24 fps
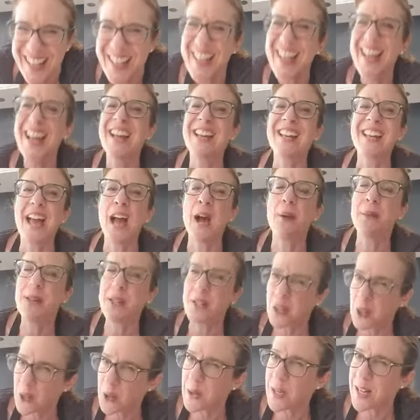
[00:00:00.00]
Yeah, we
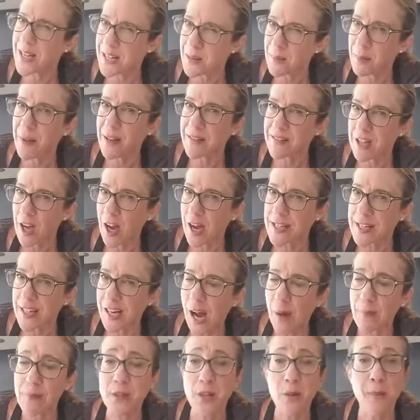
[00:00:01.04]
do need a bit of tidying
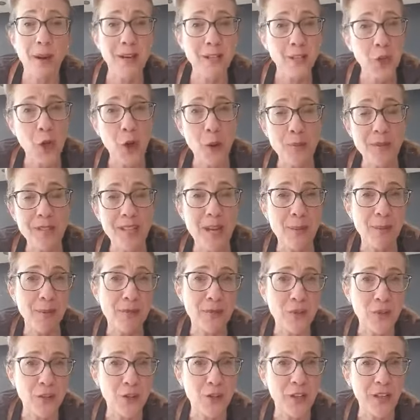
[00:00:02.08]
up. So my top tip, if
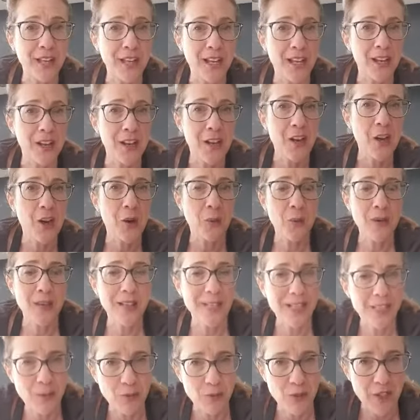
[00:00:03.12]
you're cooking with
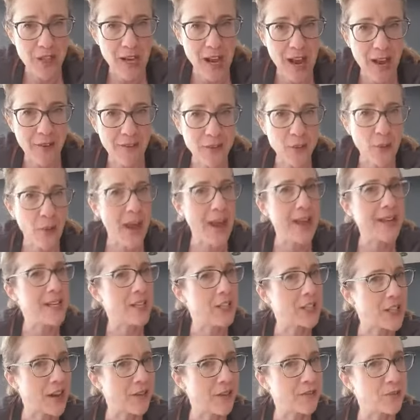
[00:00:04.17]
little chefs or any
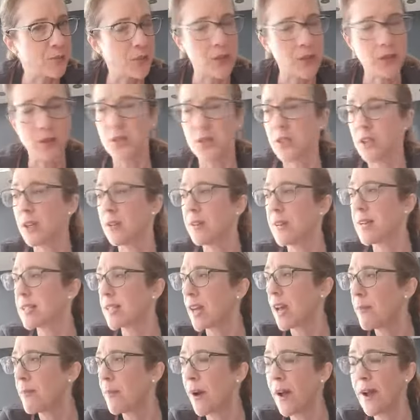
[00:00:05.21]
chefs, what you can do is
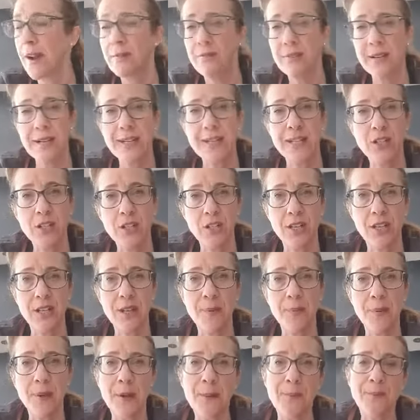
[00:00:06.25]
I buy a really
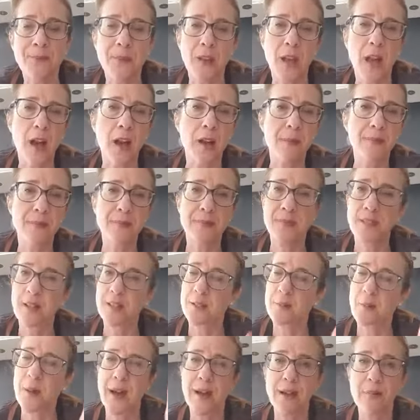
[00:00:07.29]
cheap
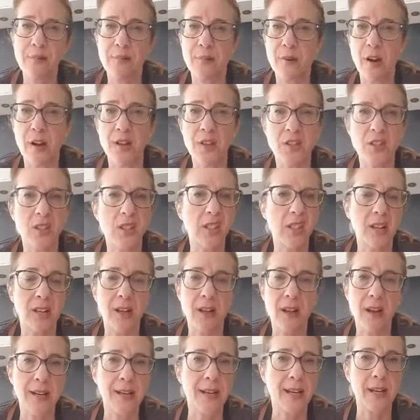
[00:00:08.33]
dustpan and brush, just like an
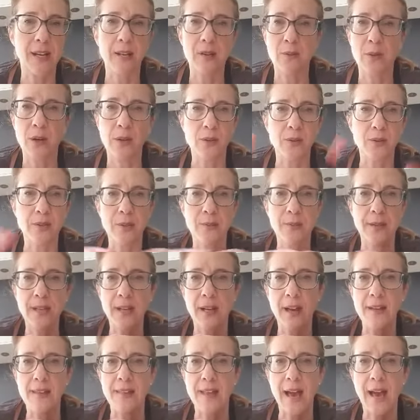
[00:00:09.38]
IKEA one or something
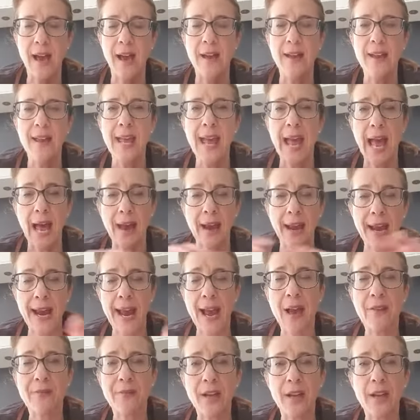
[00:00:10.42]
like that, and I
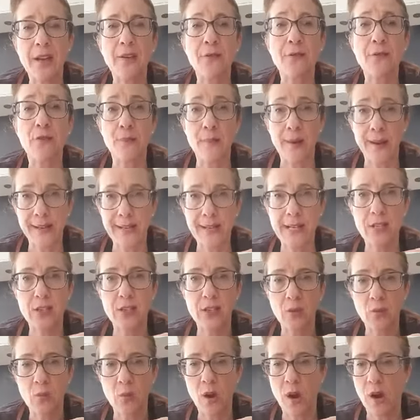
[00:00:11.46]
have it for my
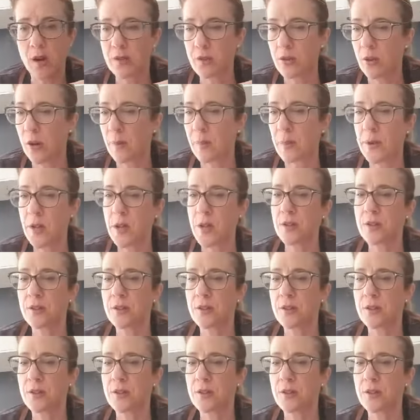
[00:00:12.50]
kitchen worktop. So